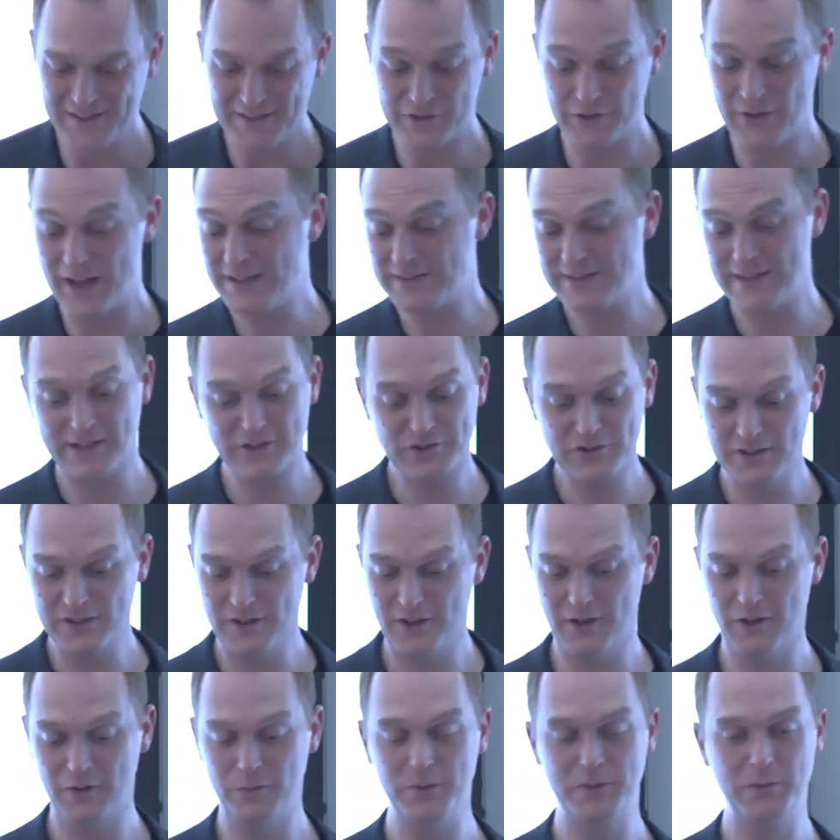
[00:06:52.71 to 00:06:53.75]
So that's actually
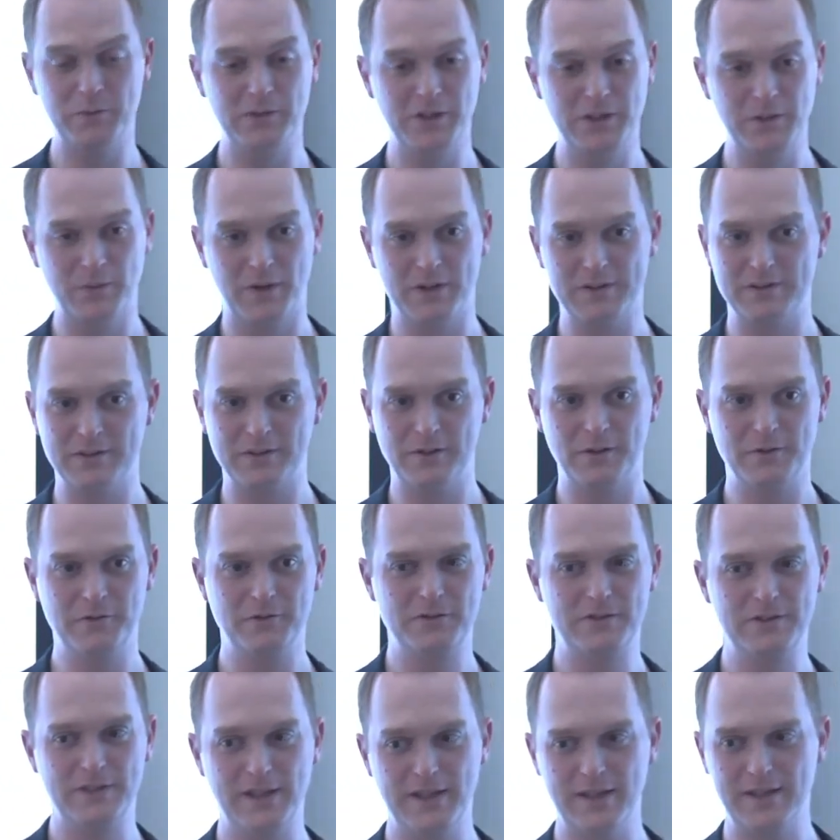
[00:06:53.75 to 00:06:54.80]
all we really wanted to go through
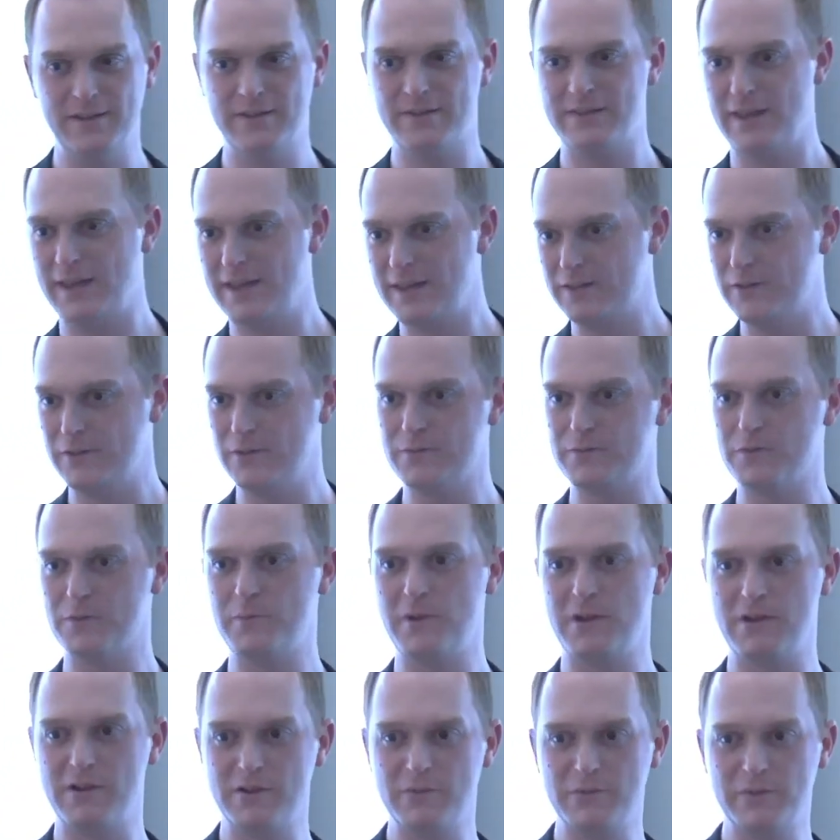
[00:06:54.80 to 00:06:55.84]
today. Thank you for
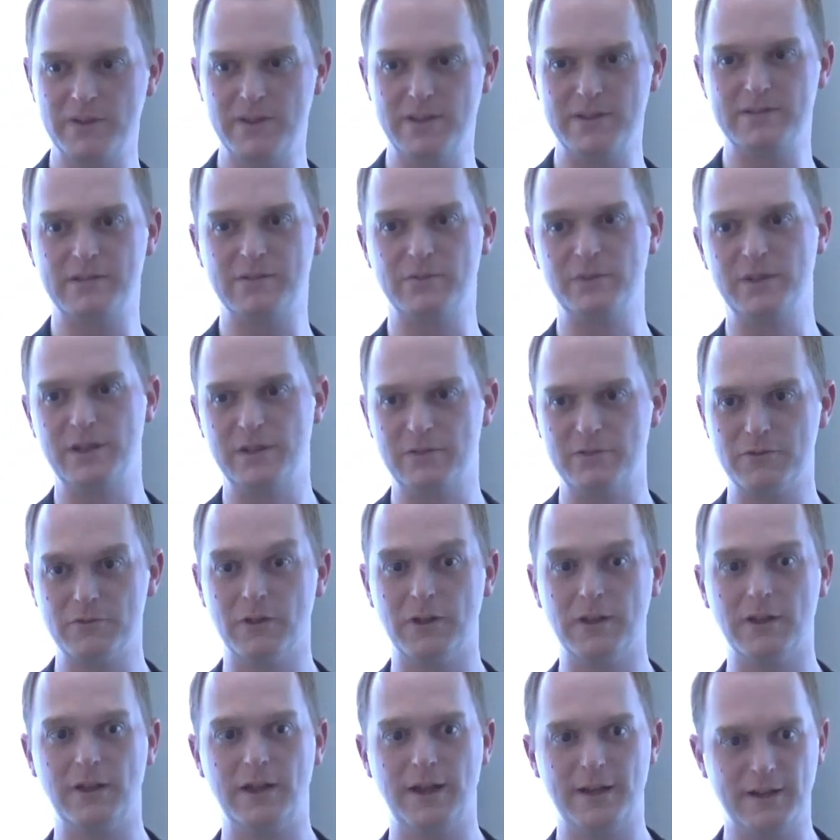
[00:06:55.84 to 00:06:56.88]
bearing with us as we get through a
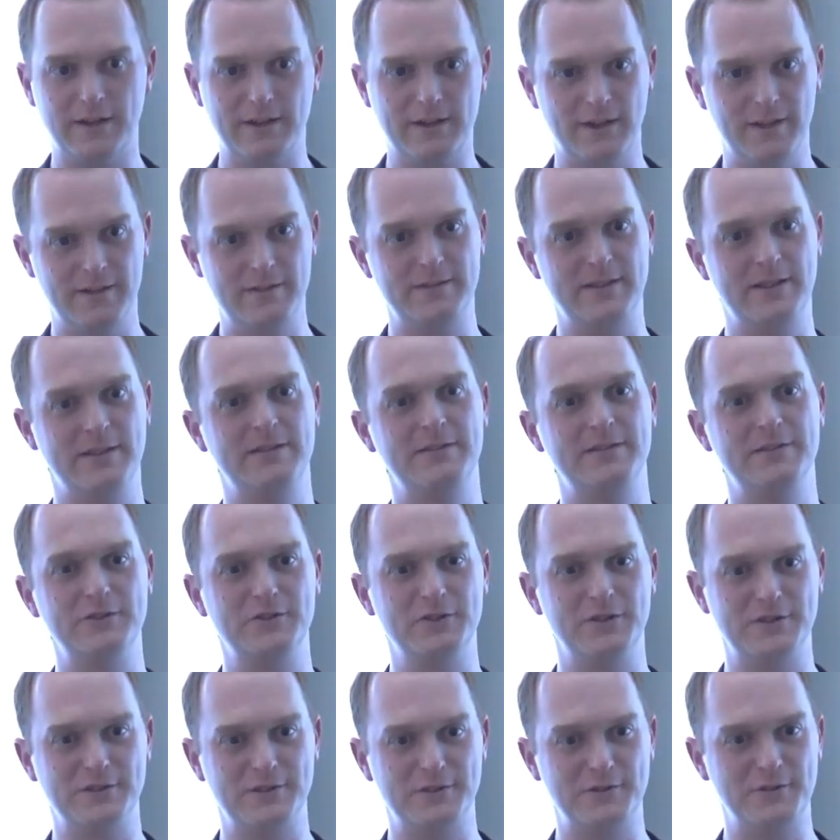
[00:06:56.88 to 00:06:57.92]
lot of content in
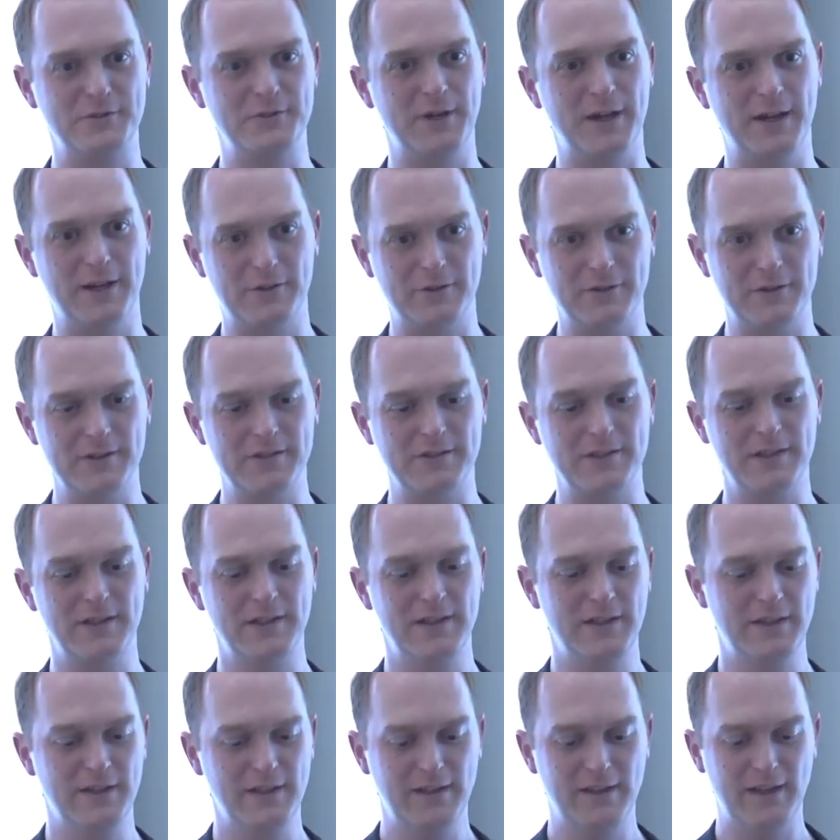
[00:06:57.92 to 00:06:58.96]
just two hours.
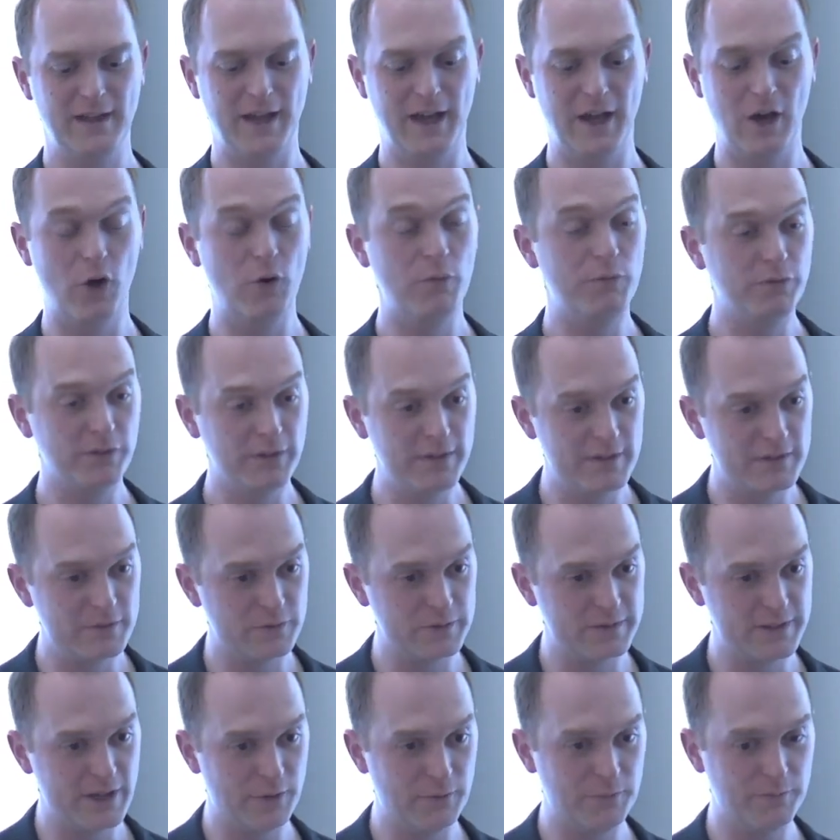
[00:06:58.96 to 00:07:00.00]
Uh, hopefully this
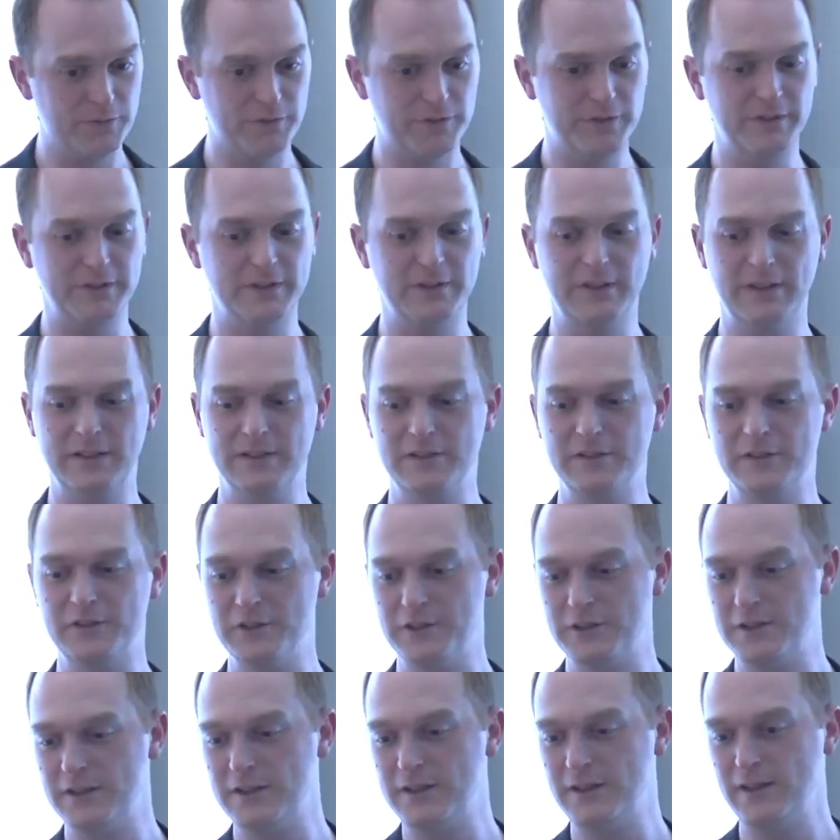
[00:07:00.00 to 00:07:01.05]
was helpful and, and
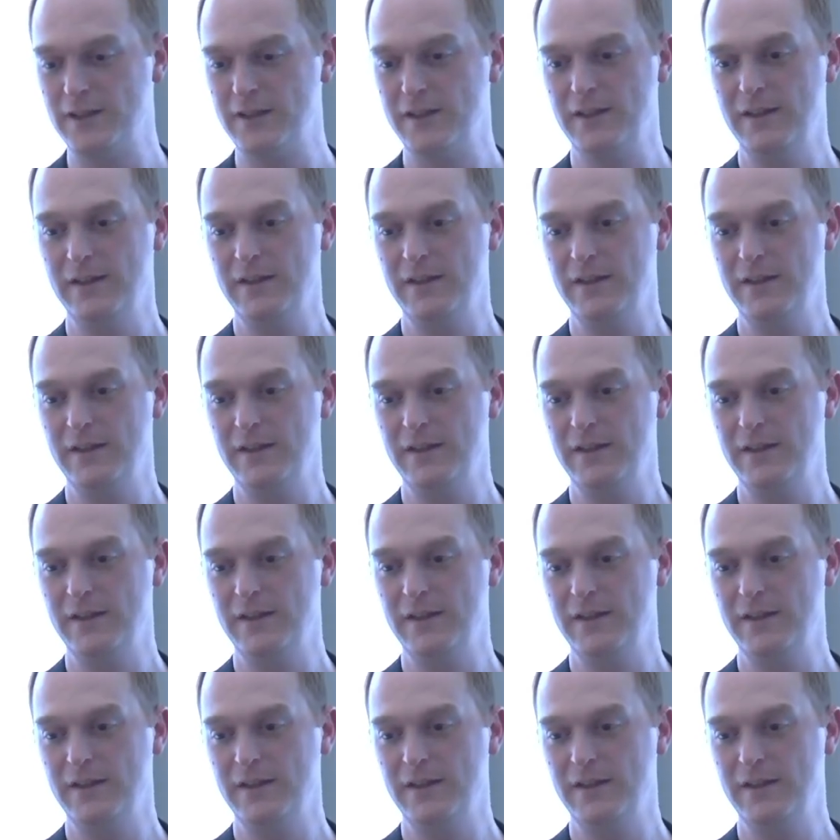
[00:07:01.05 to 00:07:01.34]
good.